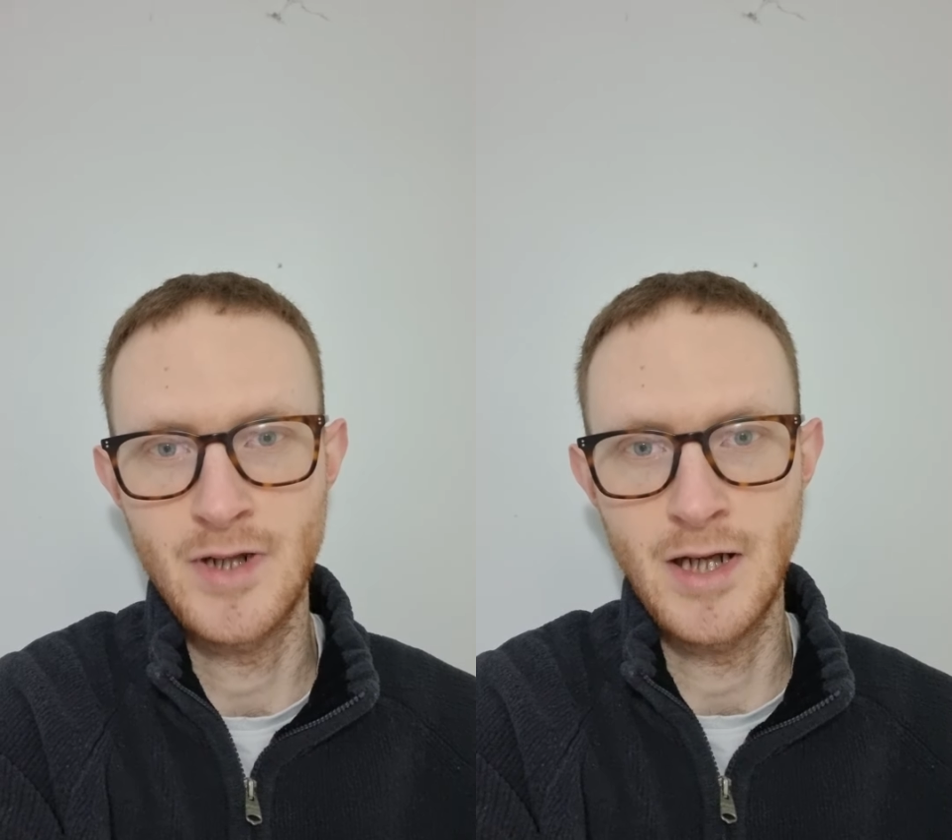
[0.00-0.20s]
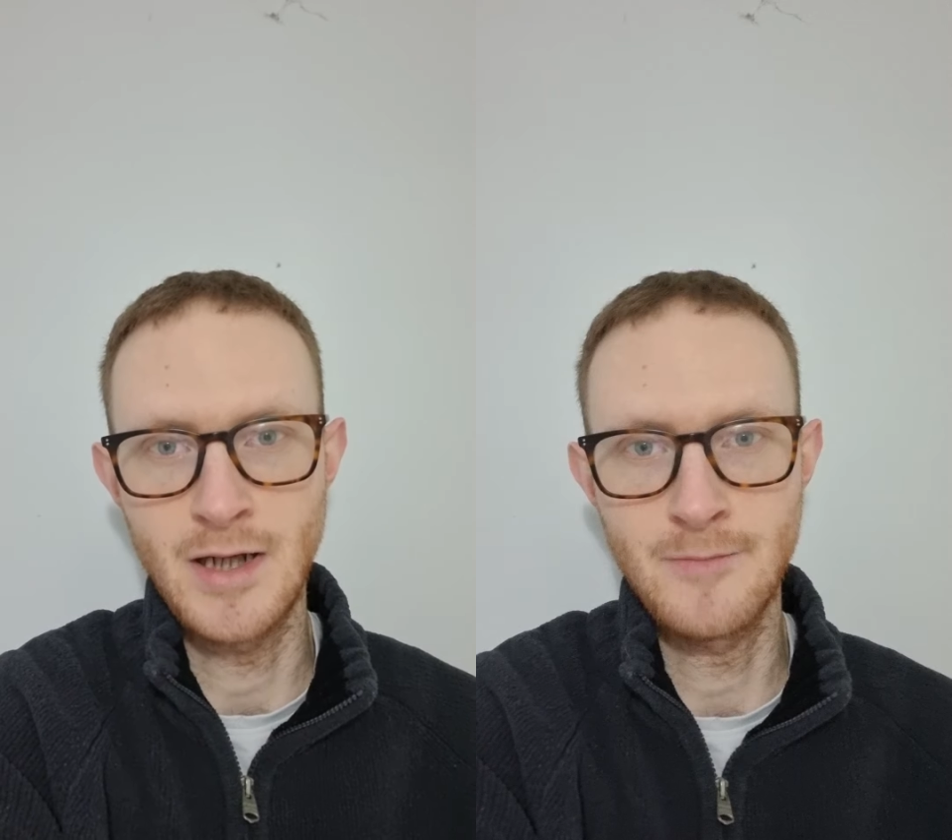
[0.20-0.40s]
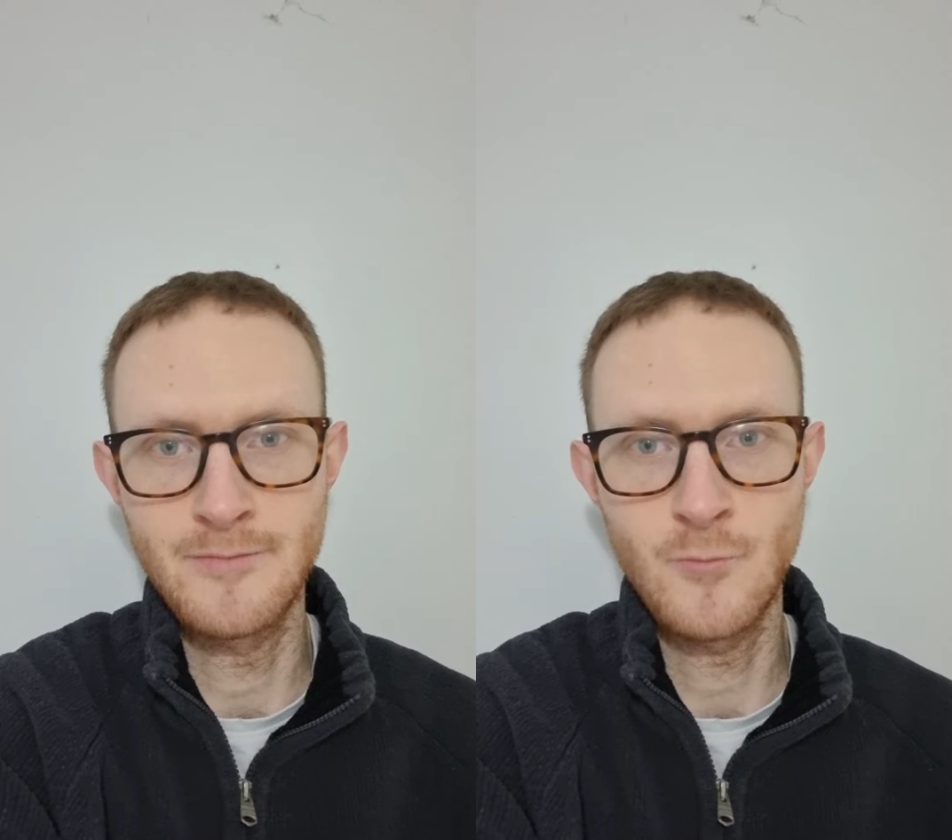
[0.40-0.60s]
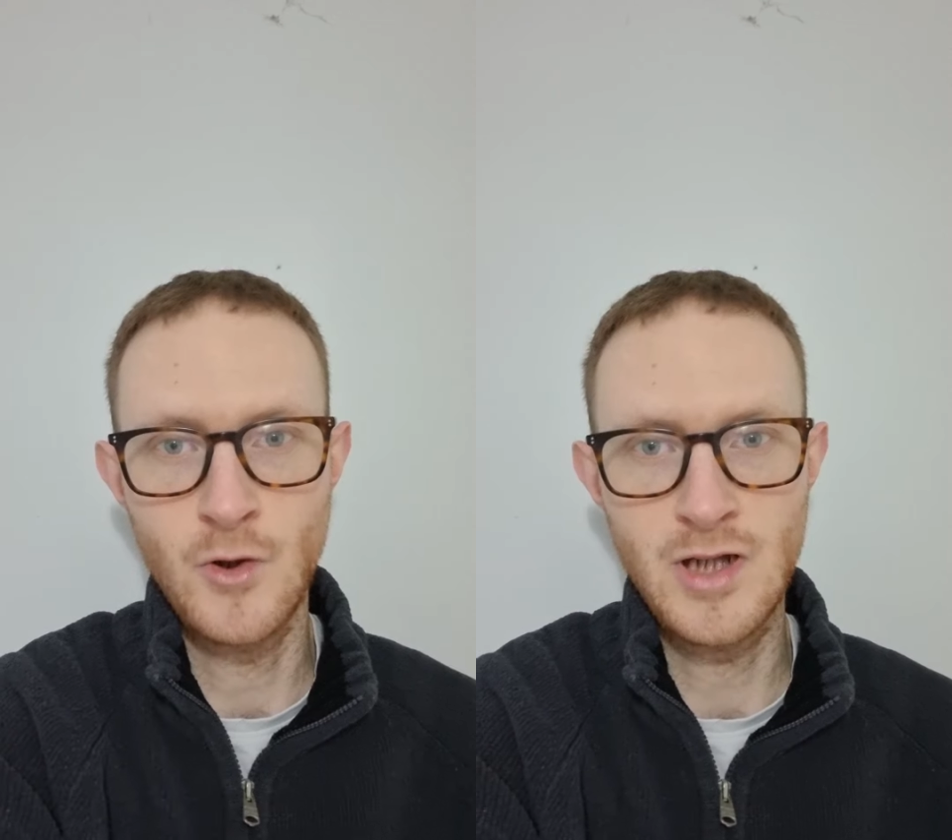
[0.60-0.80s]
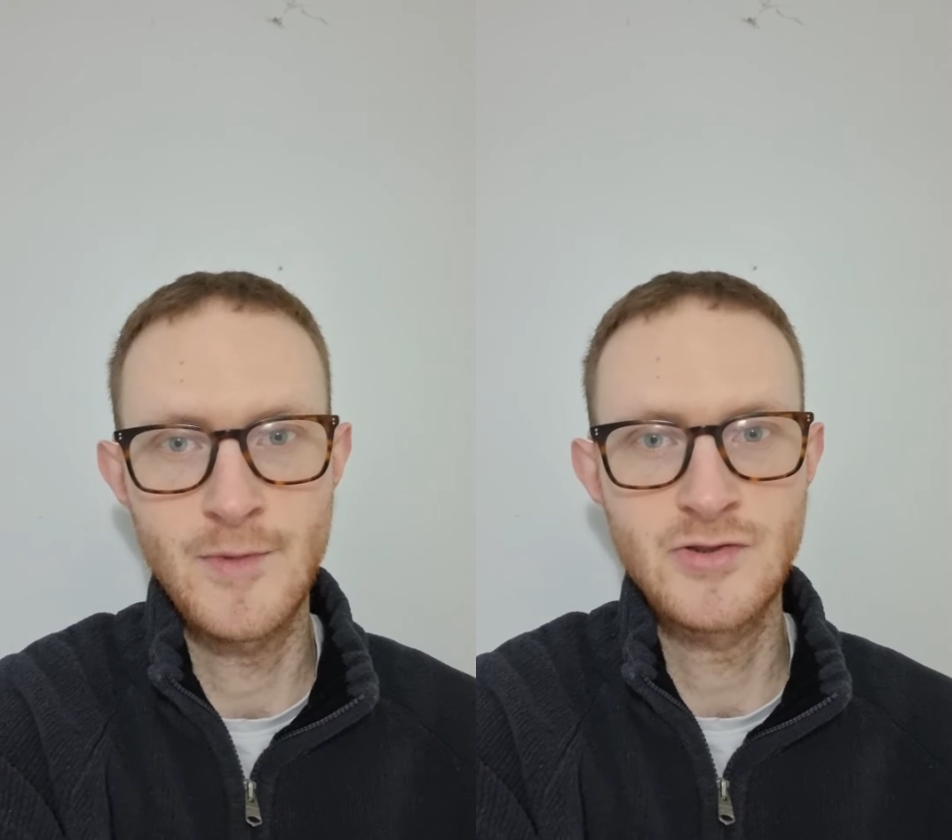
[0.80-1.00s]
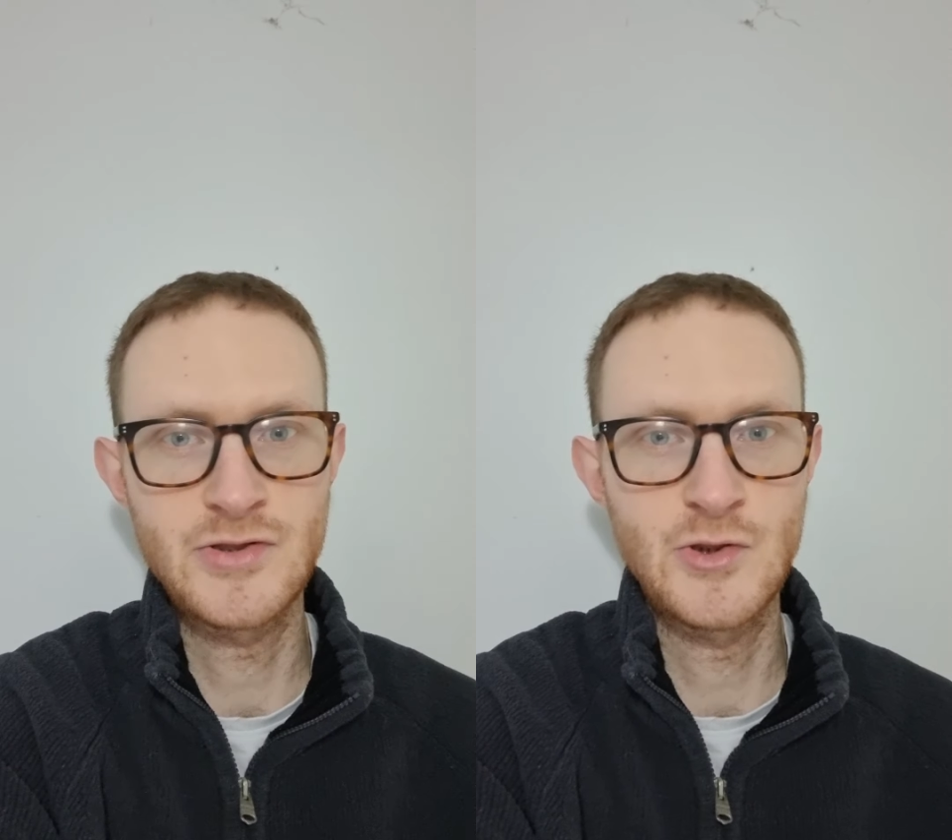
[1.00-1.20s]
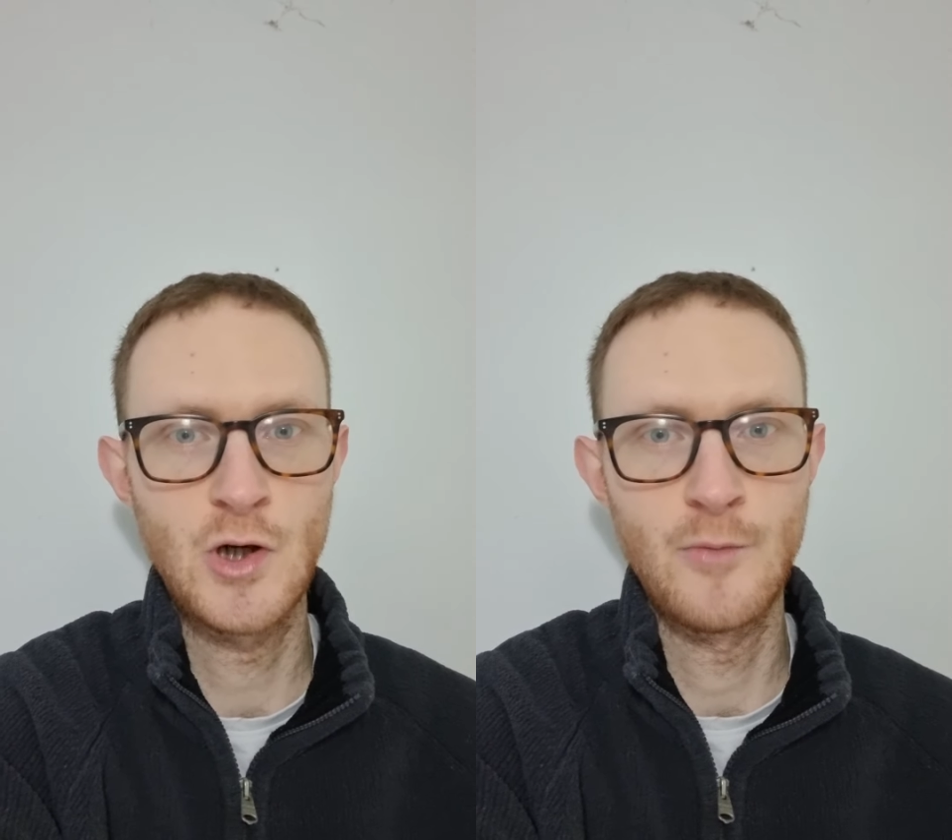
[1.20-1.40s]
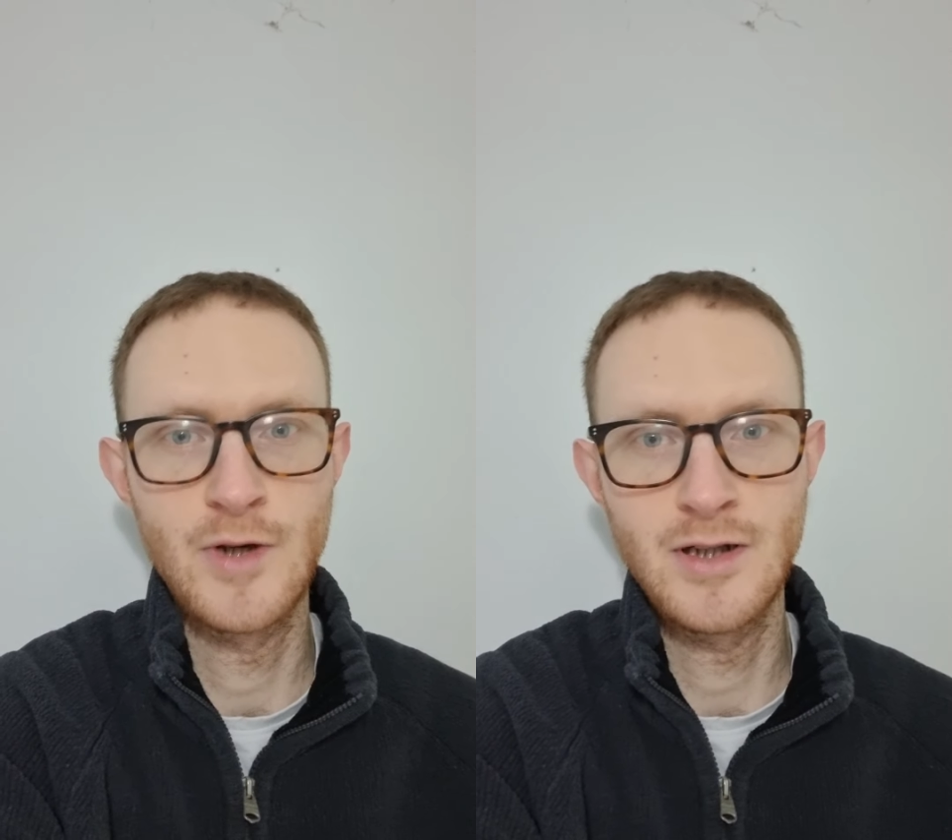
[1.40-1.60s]
One of the most
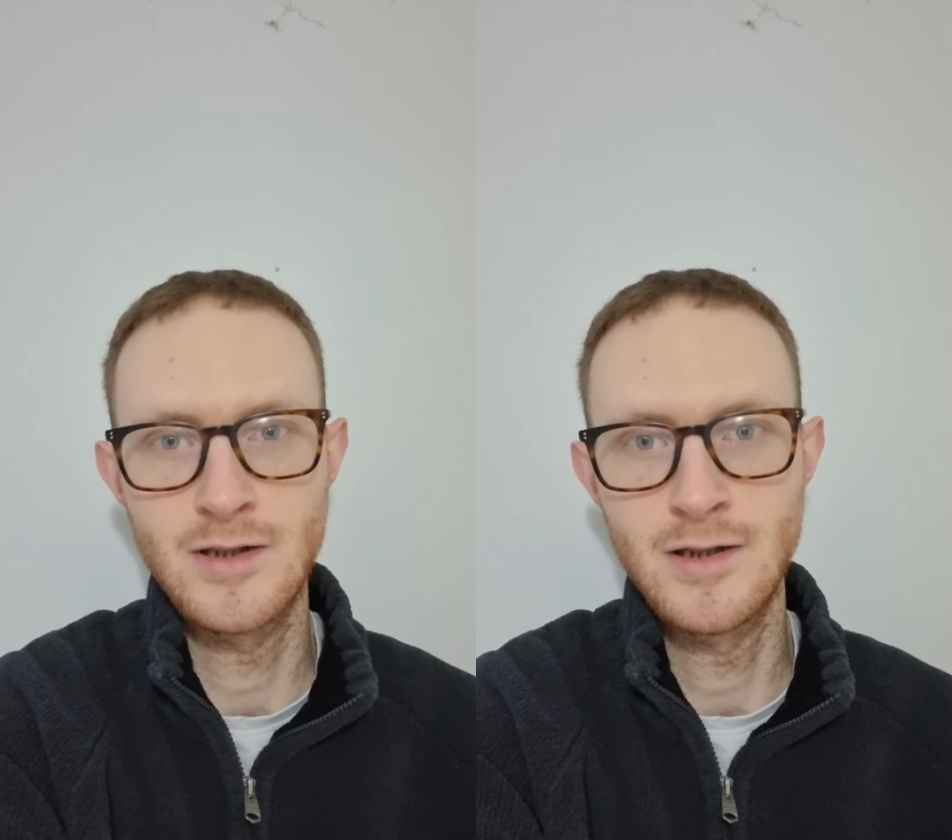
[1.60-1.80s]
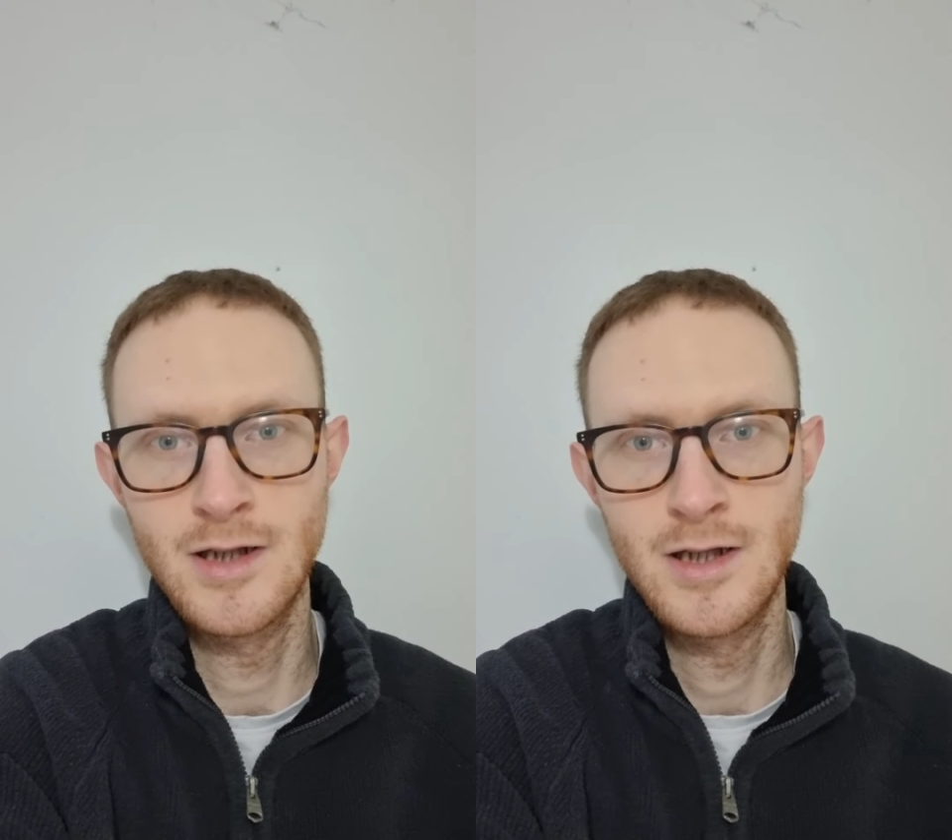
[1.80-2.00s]
common